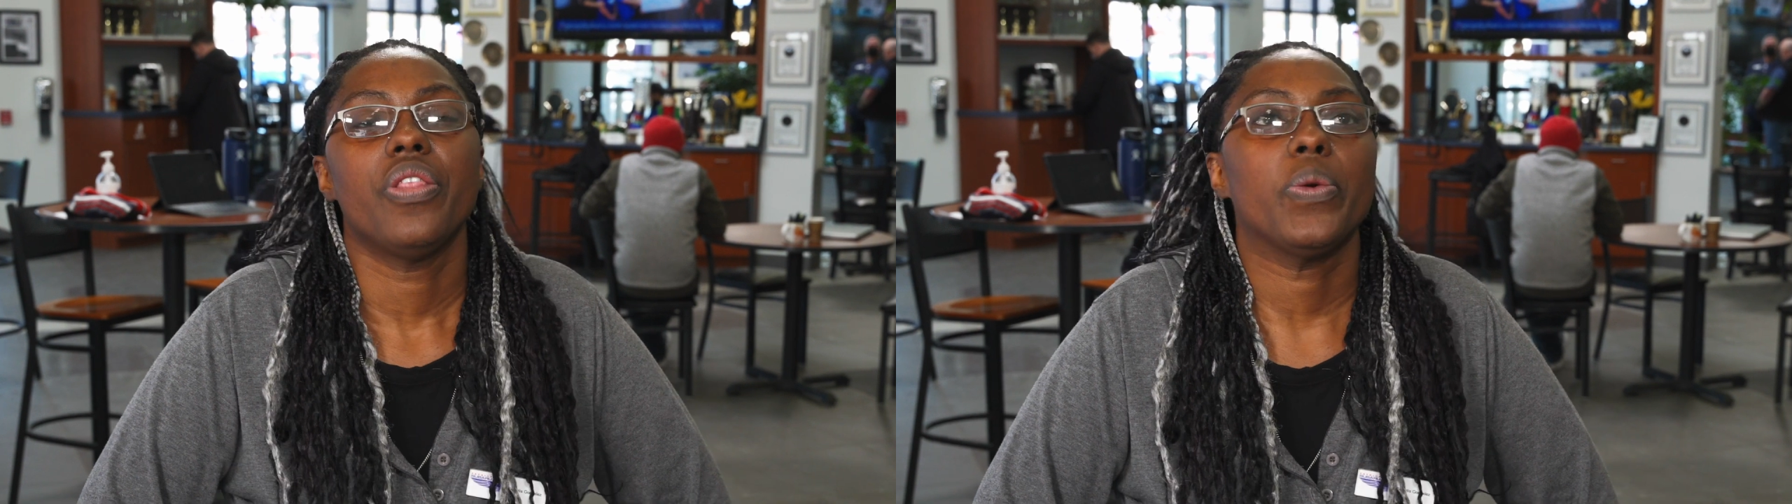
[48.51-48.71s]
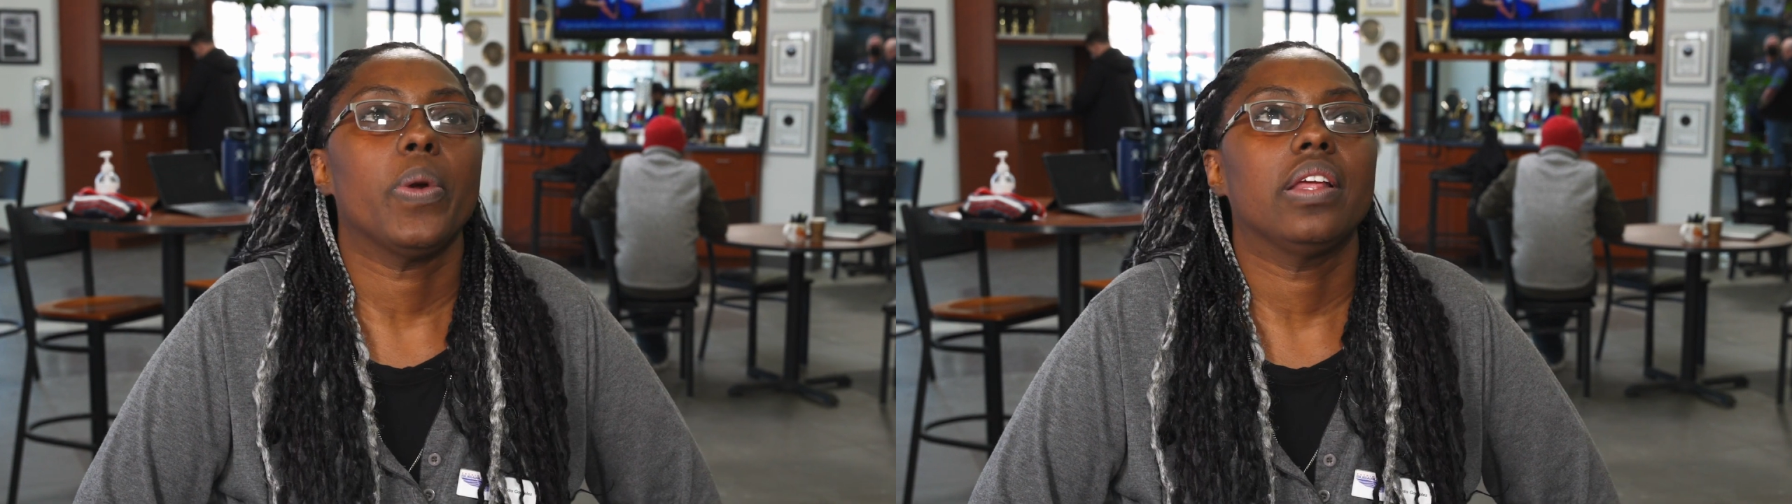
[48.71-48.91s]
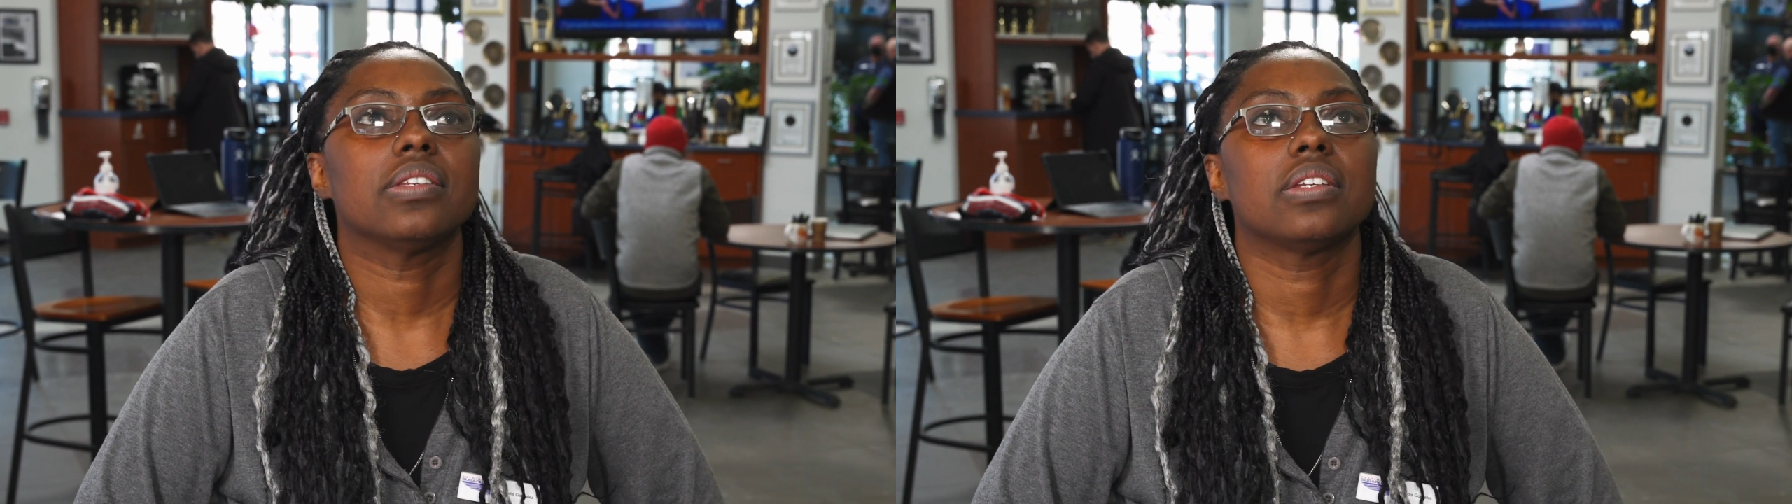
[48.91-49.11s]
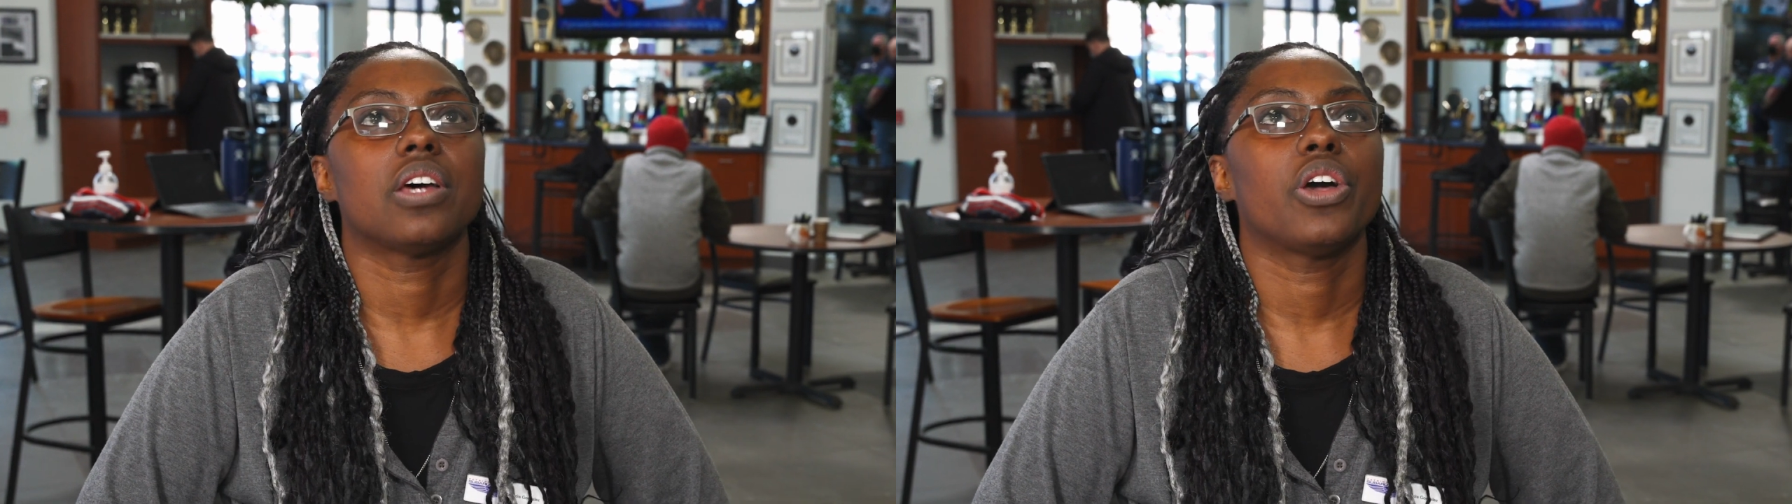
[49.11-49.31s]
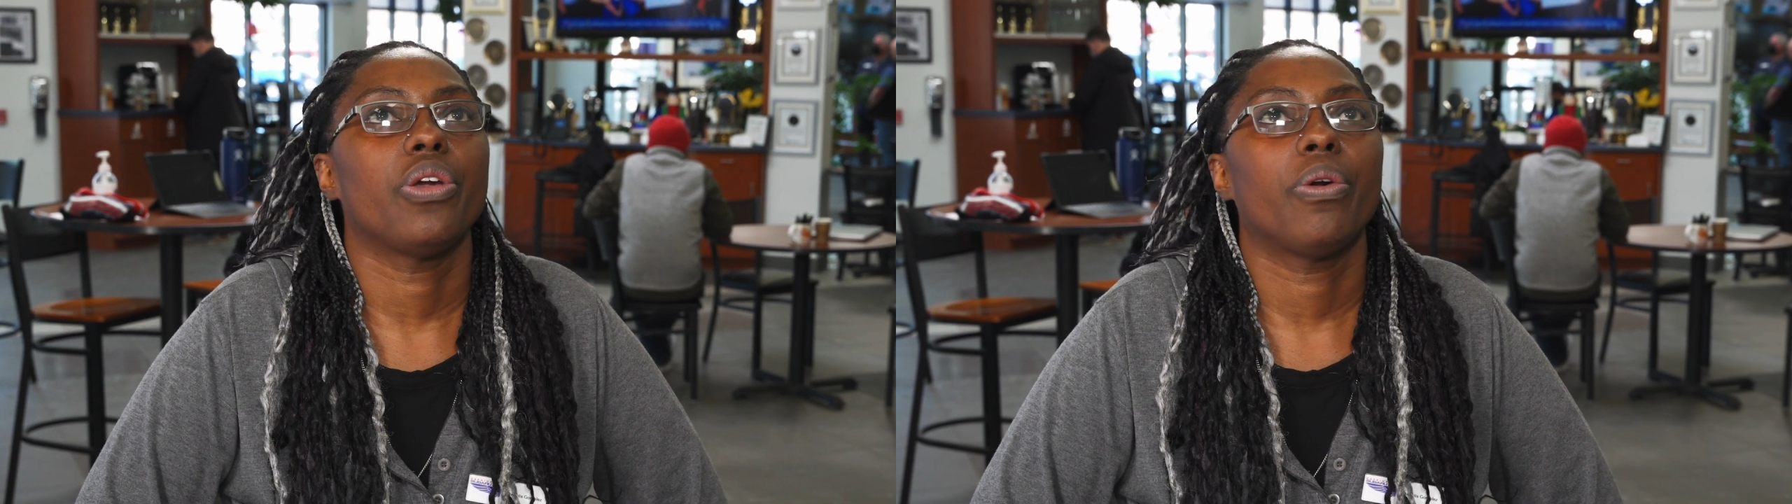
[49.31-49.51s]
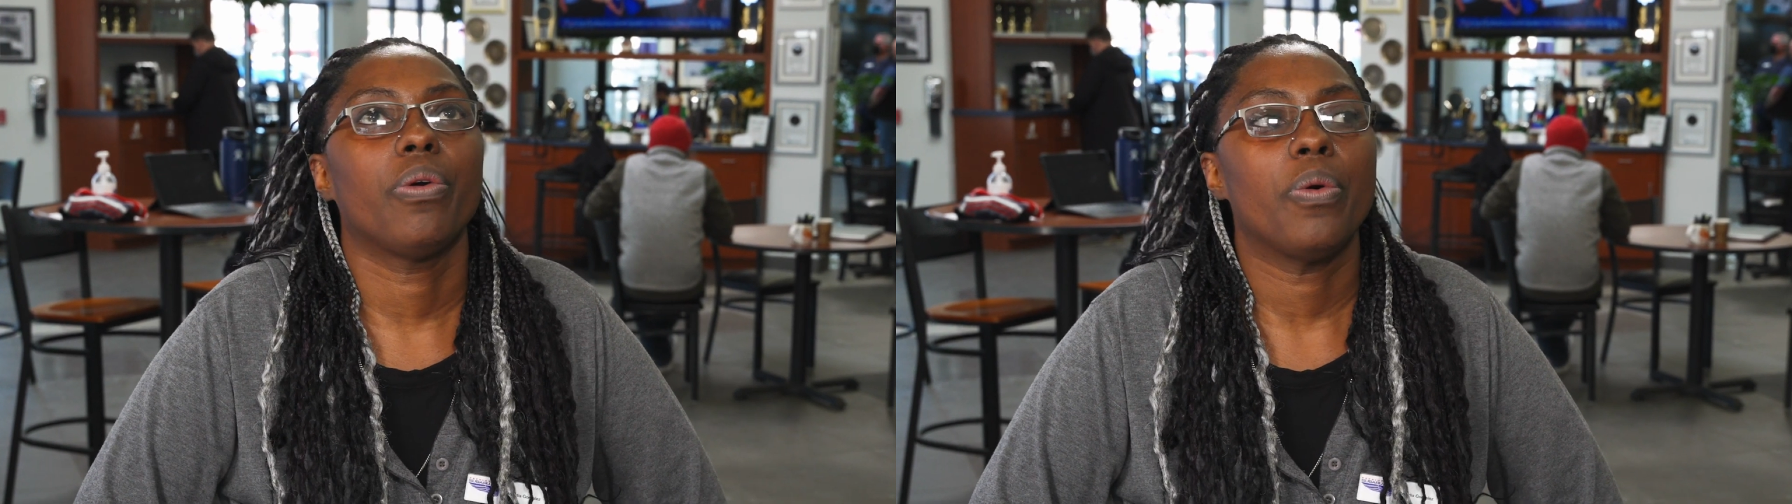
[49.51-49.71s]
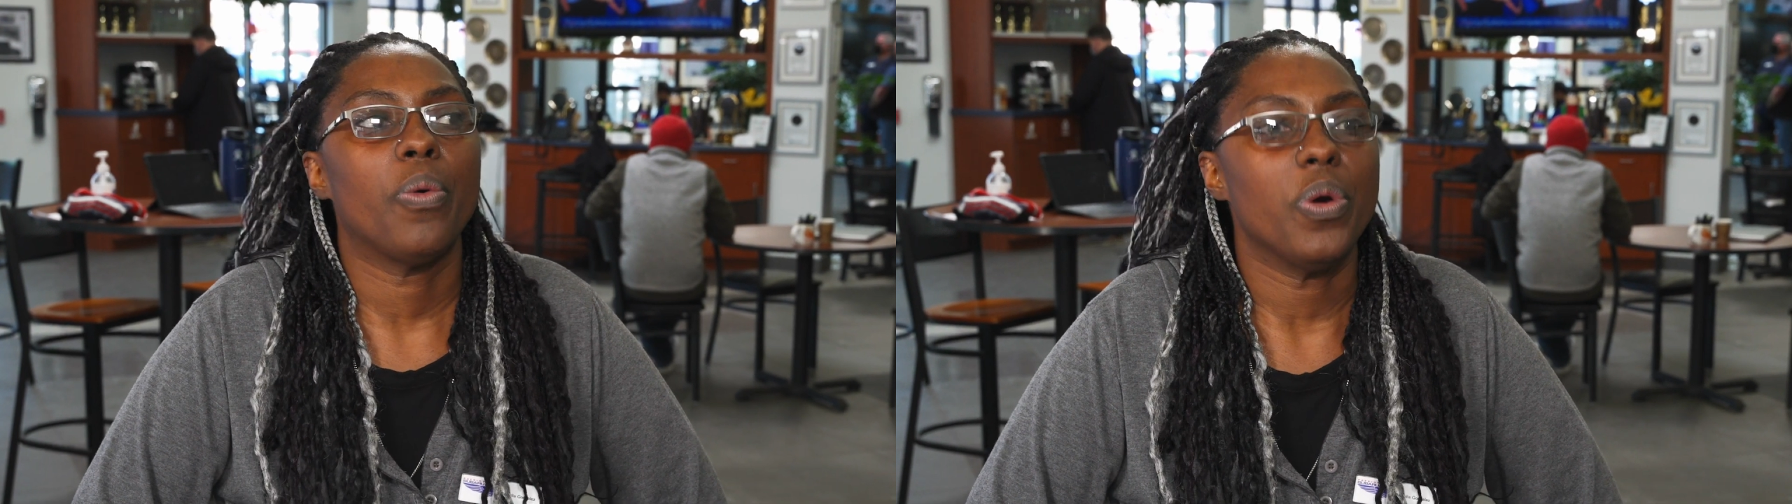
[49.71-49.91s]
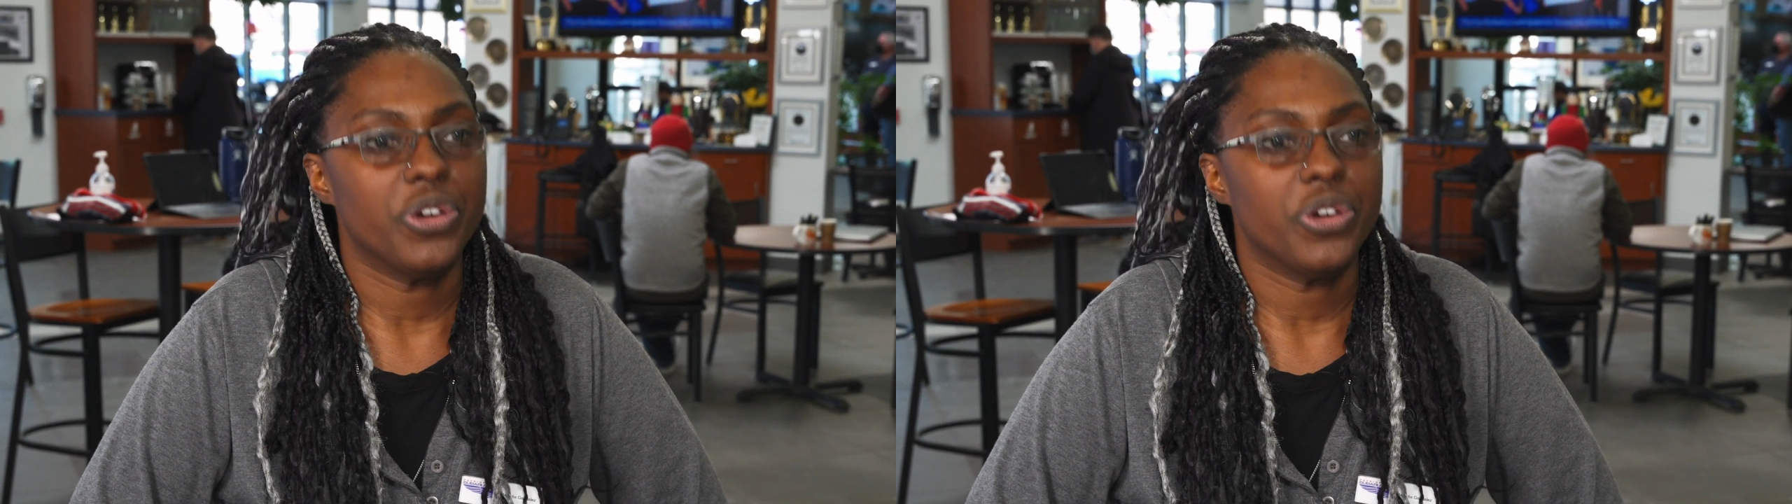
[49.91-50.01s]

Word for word: They're willing to tell you